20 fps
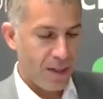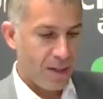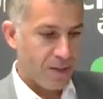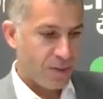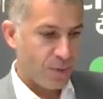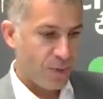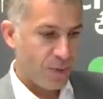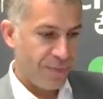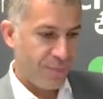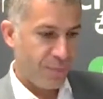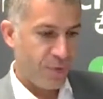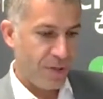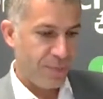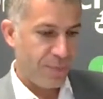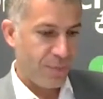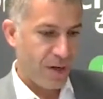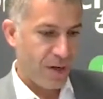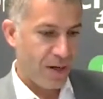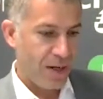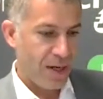So
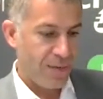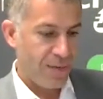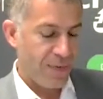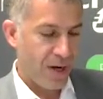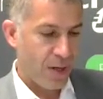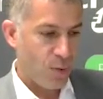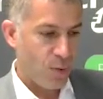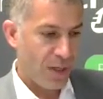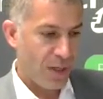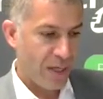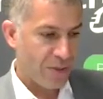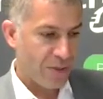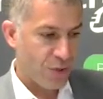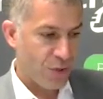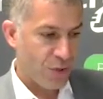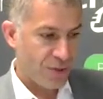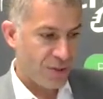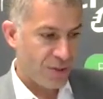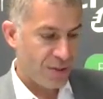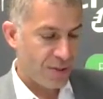if I look at
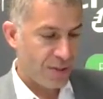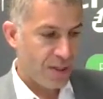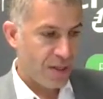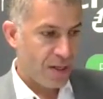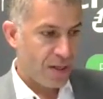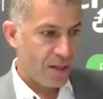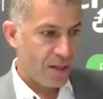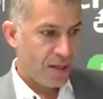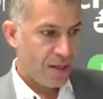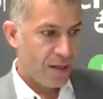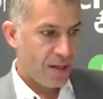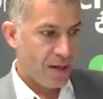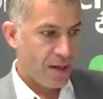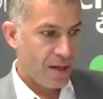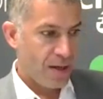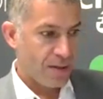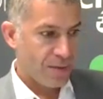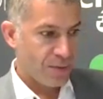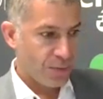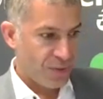just
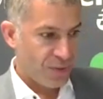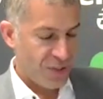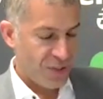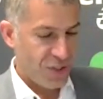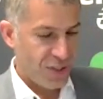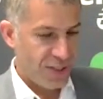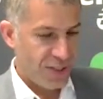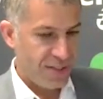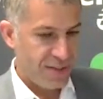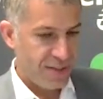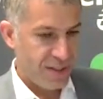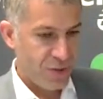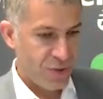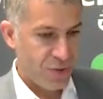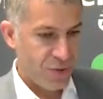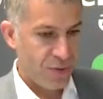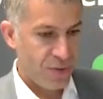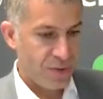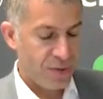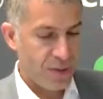the
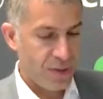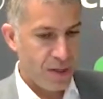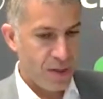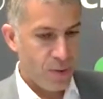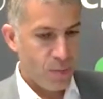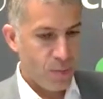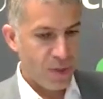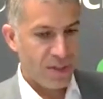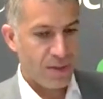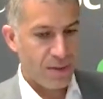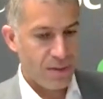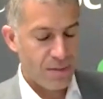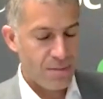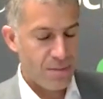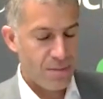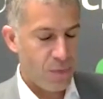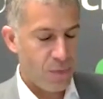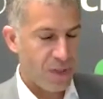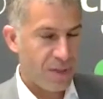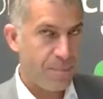digitization,
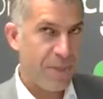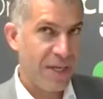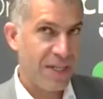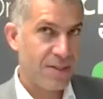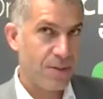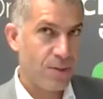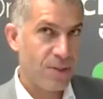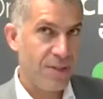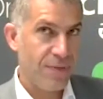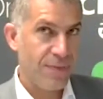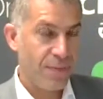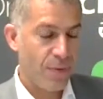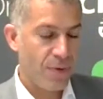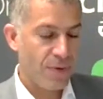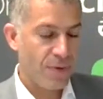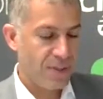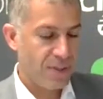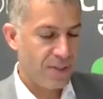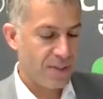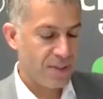what makes the
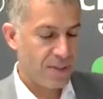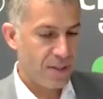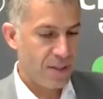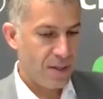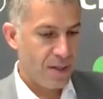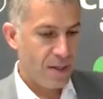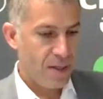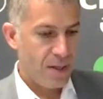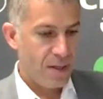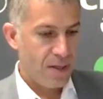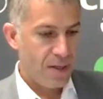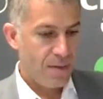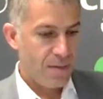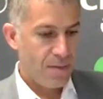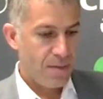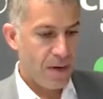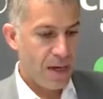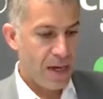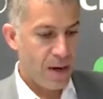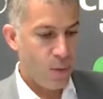difference is
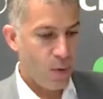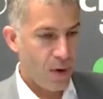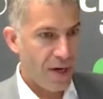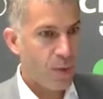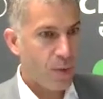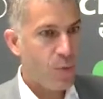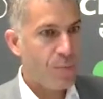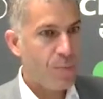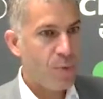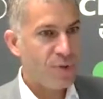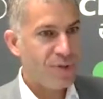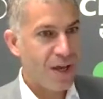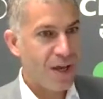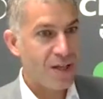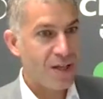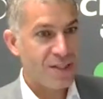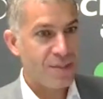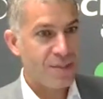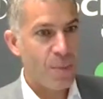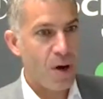our equipment
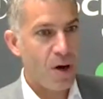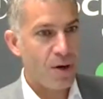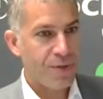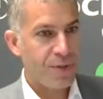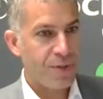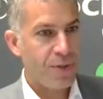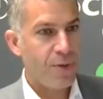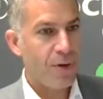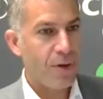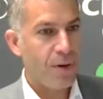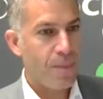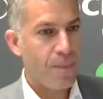are smarter,